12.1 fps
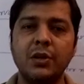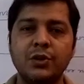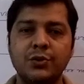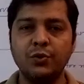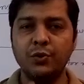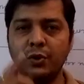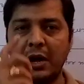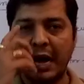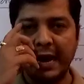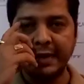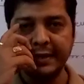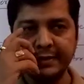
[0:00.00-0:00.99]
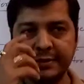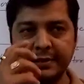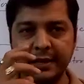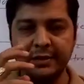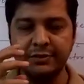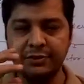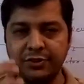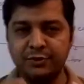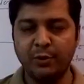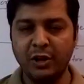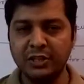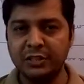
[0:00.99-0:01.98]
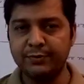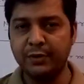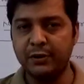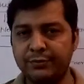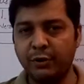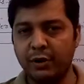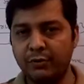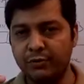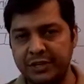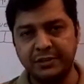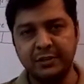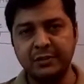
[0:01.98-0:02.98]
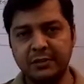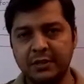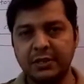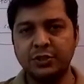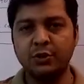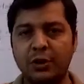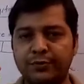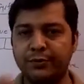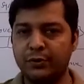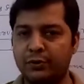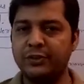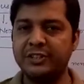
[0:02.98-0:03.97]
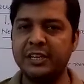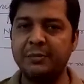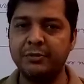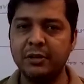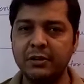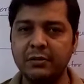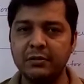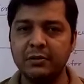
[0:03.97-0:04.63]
So eyes is responsible for vision, it's called photoreceptor.